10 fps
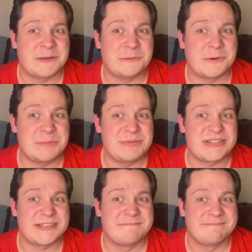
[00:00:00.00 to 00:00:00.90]

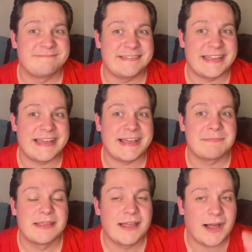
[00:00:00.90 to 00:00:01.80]
Whoops. Yeah.
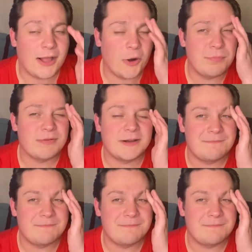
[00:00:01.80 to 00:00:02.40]
I hope